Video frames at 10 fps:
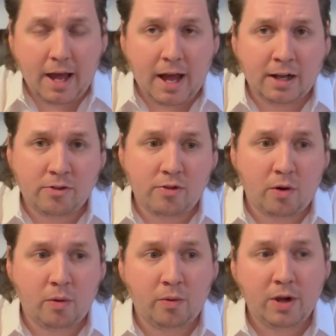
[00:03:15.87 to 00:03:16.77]
And
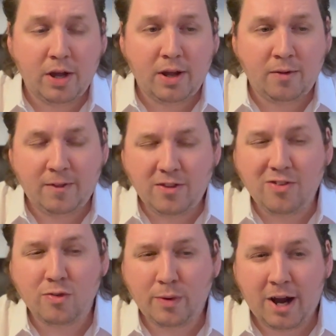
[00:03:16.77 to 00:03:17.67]
so this
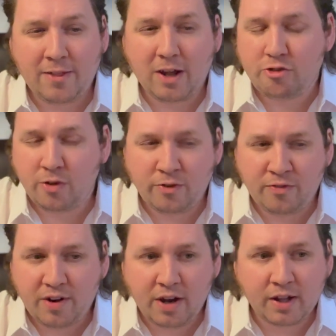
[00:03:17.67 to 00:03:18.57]
is where I thought she was
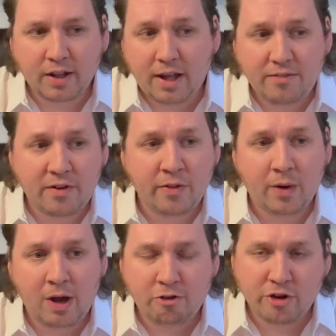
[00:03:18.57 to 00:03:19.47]
very clever, though,
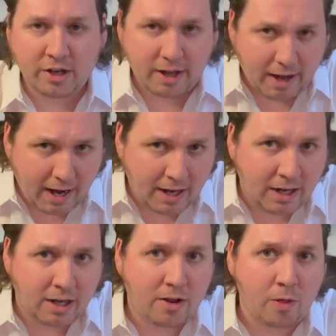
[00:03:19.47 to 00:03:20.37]
how she tied it
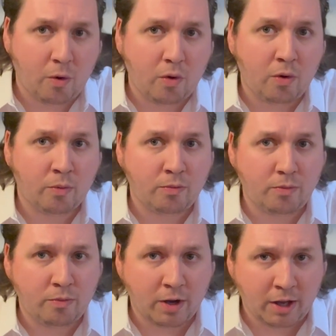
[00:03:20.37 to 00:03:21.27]
into the whole
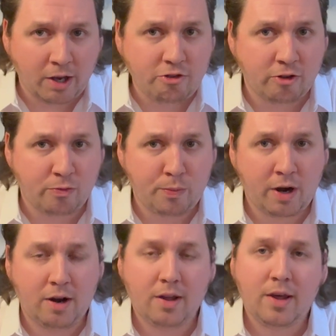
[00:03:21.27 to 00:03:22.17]
religious
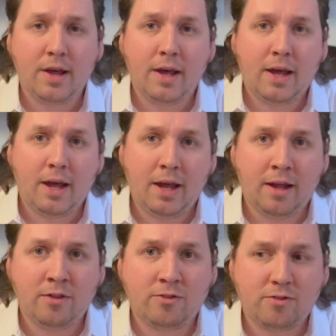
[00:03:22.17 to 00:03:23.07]
part.
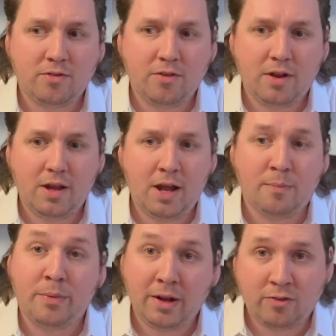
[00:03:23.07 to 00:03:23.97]
Is
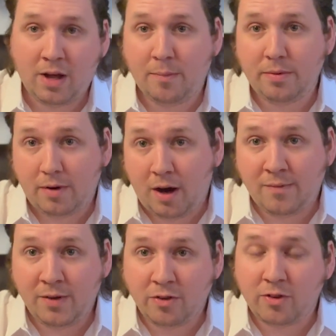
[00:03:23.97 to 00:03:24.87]
it brings up,
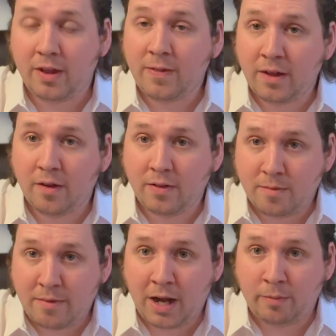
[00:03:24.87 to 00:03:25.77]
obviously, the
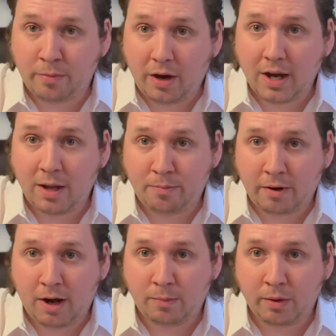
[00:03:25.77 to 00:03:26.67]
mind-body
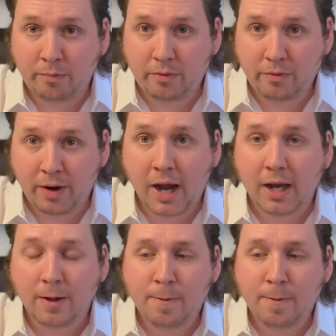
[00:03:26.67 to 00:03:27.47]
problem, right?